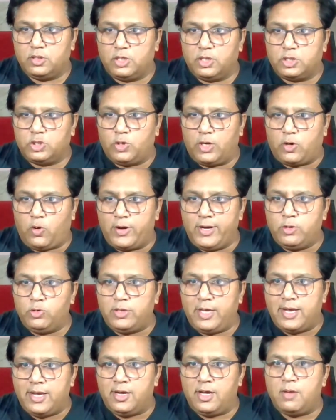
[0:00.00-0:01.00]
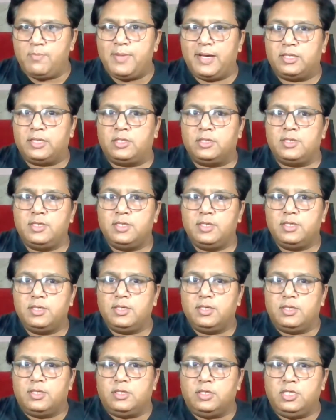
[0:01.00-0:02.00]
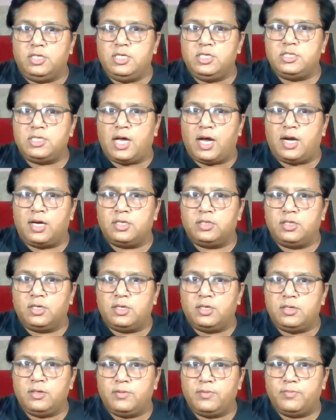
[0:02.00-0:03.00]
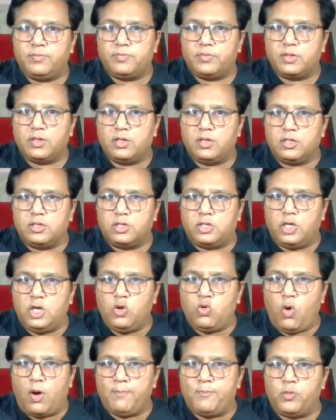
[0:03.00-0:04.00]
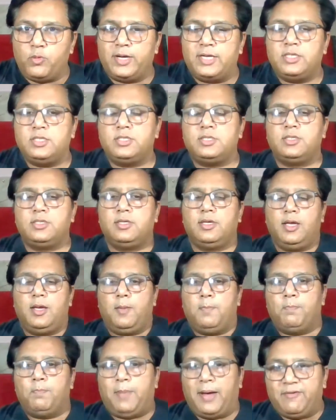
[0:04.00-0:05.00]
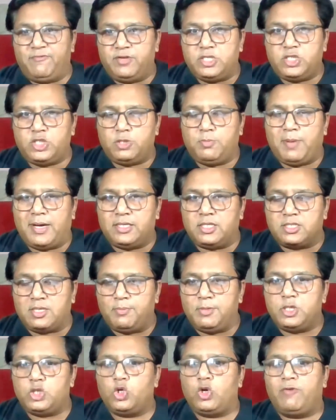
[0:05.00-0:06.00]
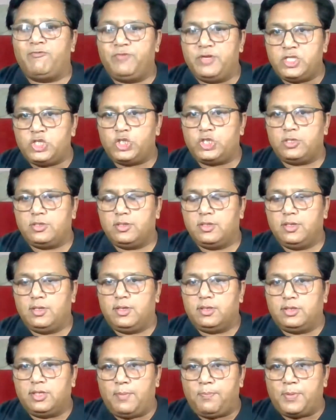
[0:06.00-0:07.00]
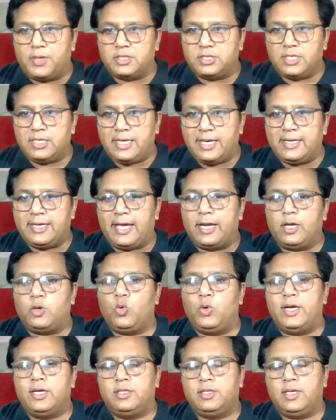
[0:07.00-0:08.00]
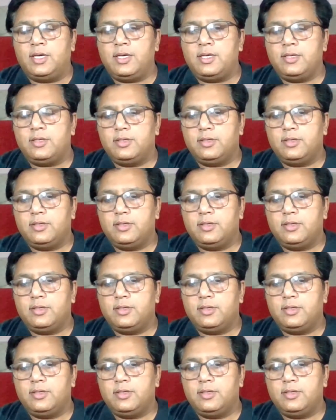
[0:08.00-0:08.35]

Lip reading: So according to the income method, these are the three components by the summation of which the person can calculate the